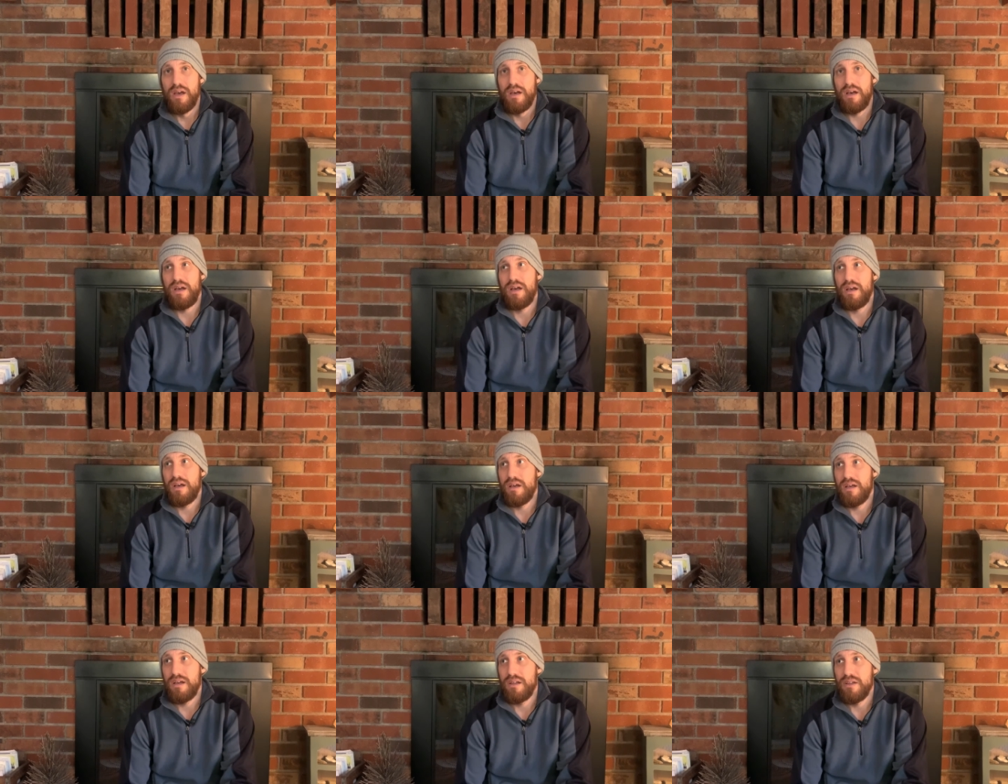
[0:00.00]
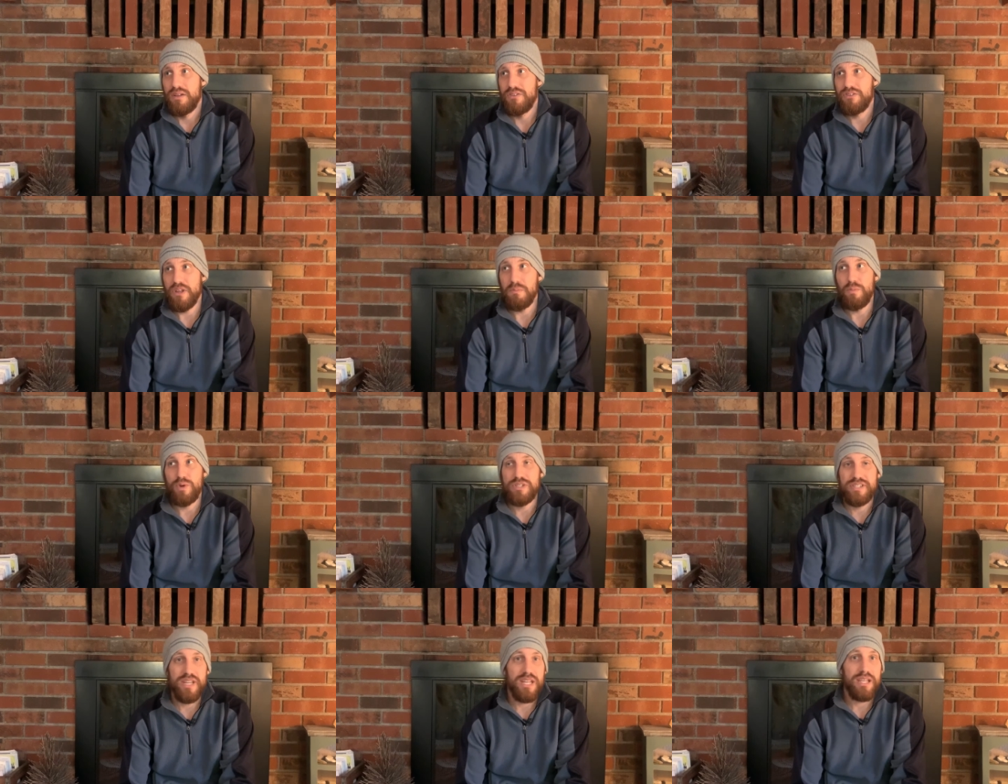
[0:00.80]
uh, some
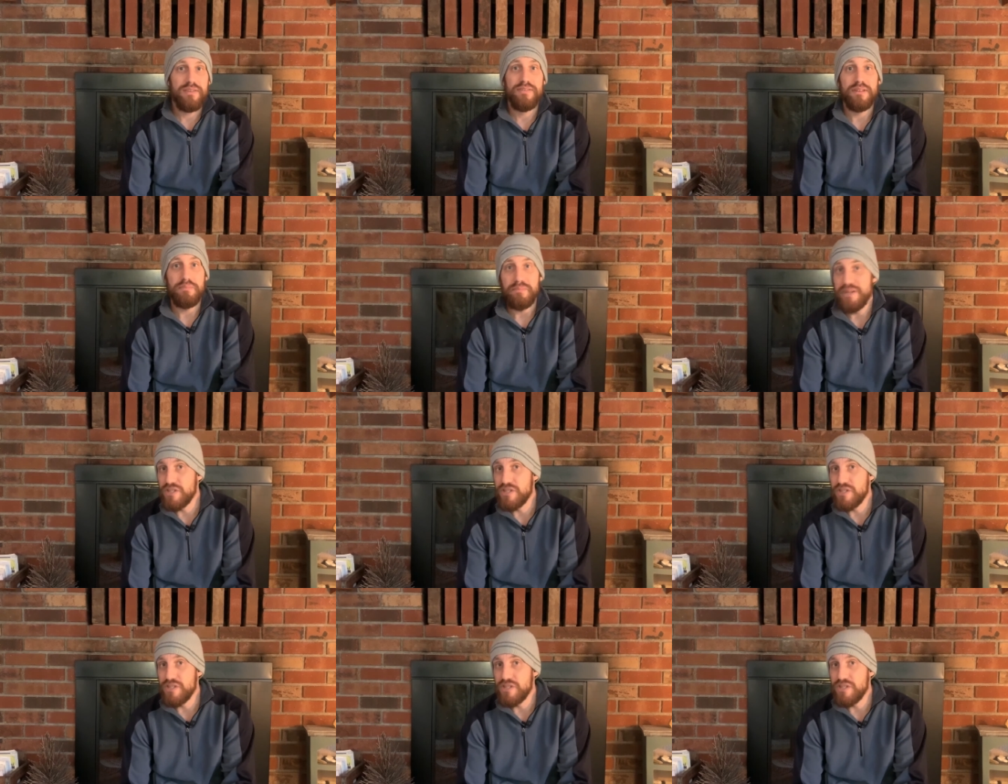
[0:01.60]
would say even